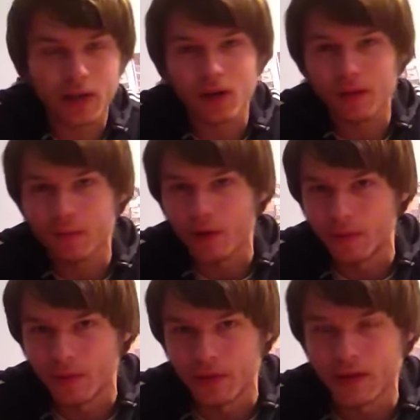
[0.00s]
I don't got a
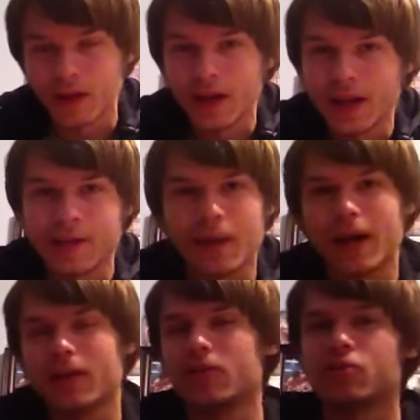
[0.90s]
problem with him
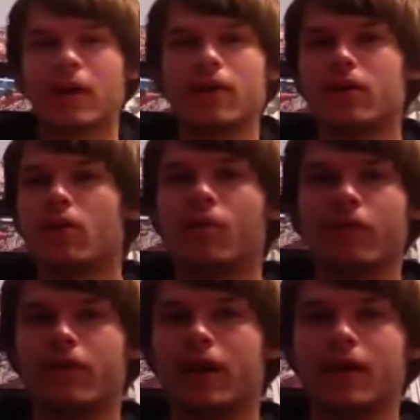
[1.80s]
not trying to go for
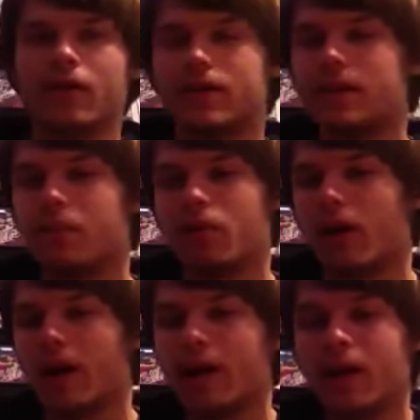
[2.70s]
the knockout because he put
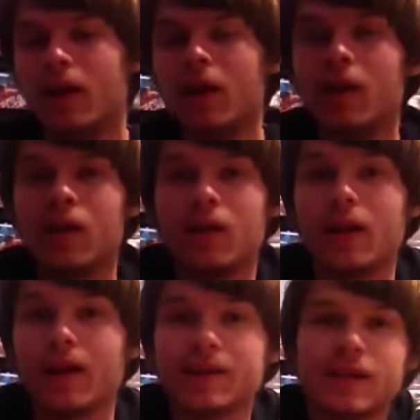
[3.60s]
on
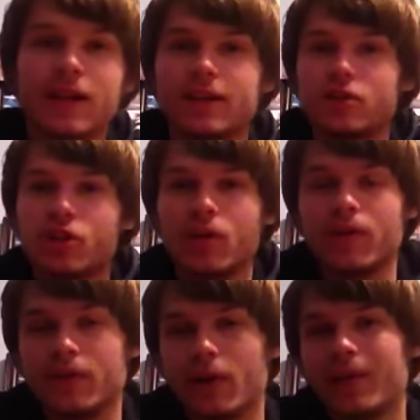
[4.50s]
an exciting show,
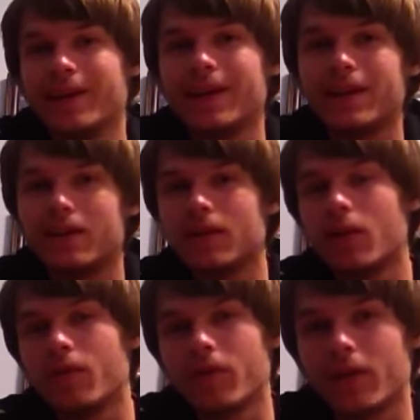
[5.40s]
even though he didn't
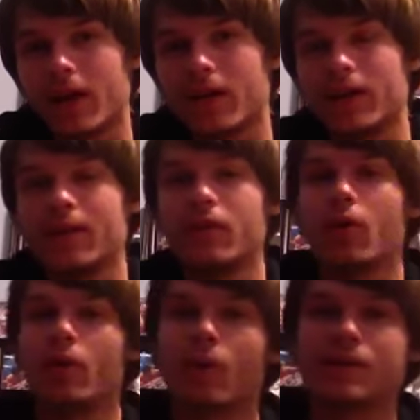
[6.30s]
go for the knockout. And even
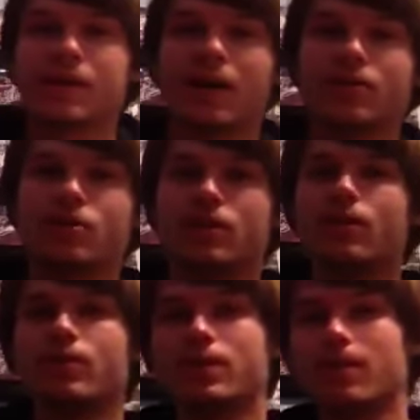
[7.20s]
though he was cautious, he
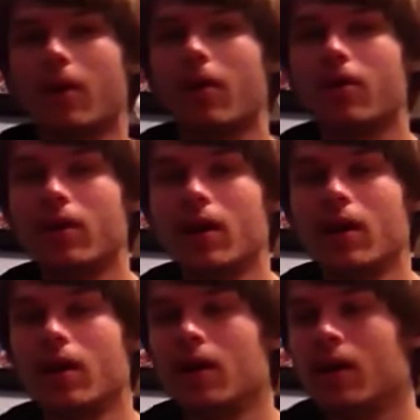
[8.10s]
was smart.
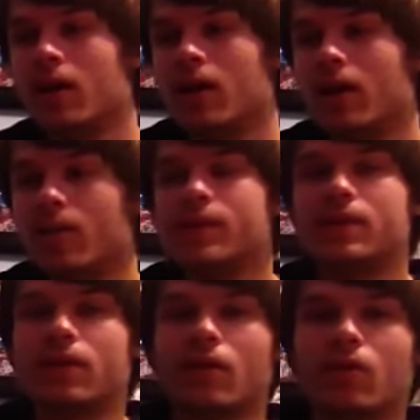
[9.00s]
It was
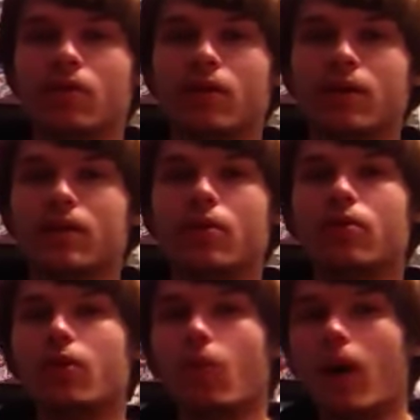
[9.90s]
still
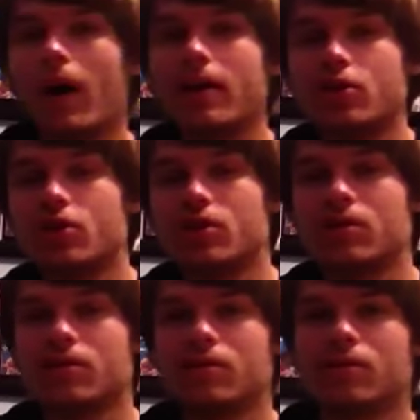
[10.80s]
good to watch
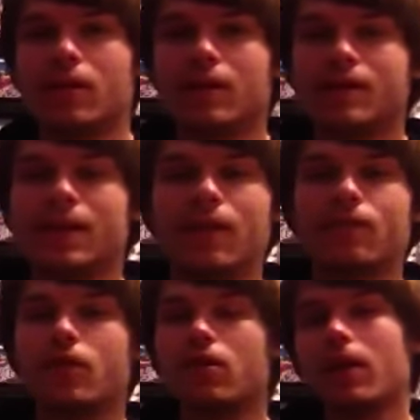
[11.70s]
instead of
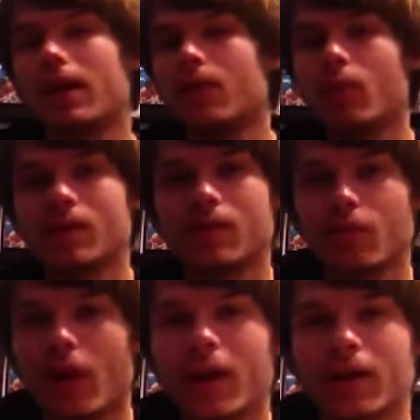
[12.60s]
like he wasn't
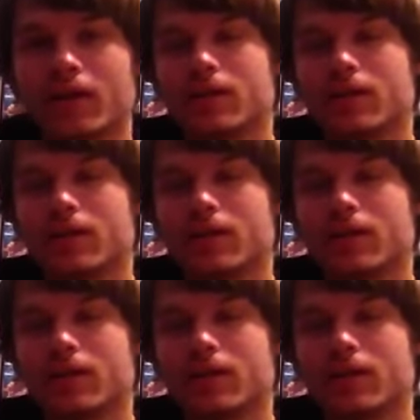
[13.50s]
running.